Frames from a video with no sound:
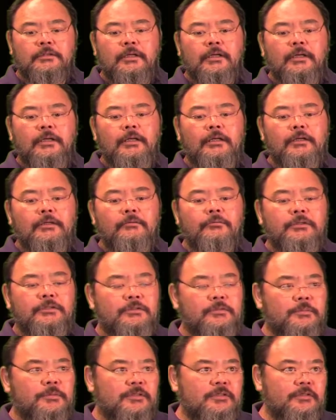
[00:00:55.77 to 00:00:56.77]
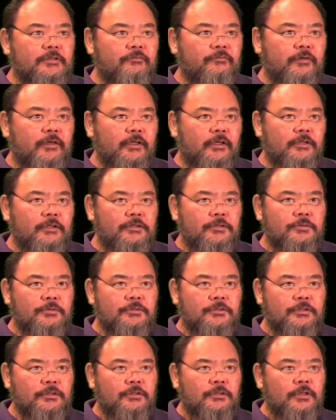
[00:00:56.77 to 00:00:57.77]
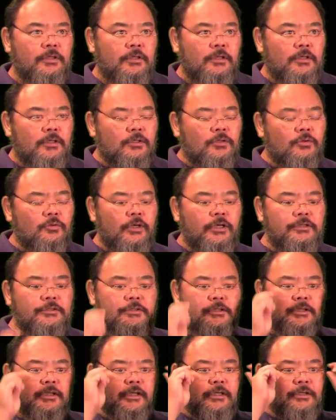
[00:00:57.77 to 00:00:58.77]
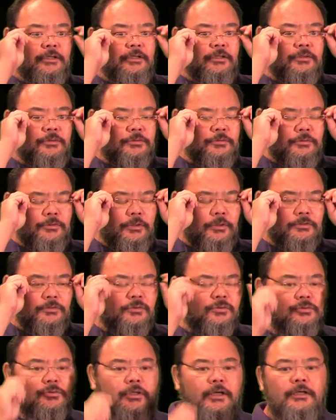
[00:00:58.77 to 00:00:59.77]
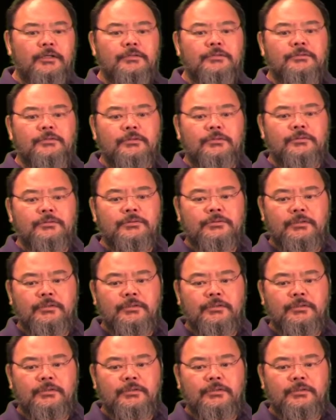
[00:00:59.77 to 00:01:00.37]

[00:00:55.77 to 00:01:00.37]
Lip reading: Here we specifically using greater than equal to constraints, so it's